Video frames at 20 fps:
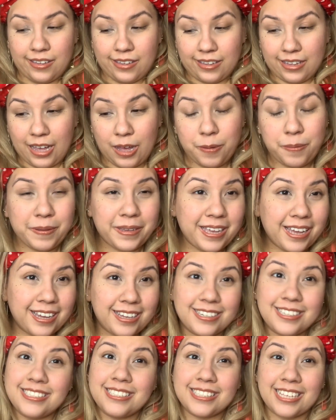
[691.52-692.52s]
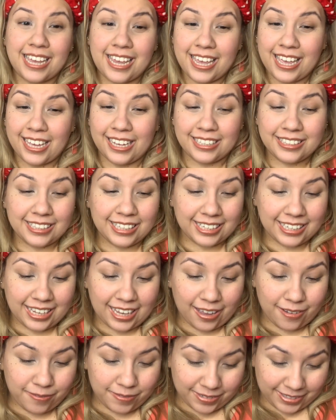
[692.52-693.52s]
I'll be honest, I had like
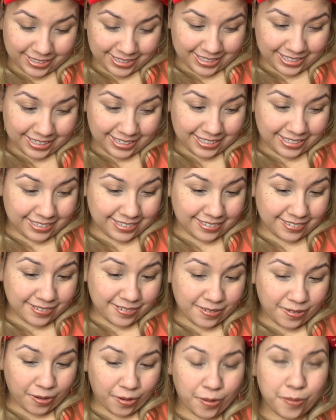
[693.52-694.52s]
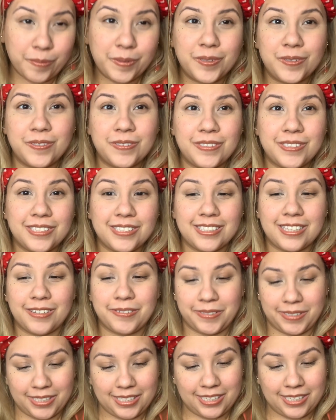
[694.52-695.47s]
everything almost that was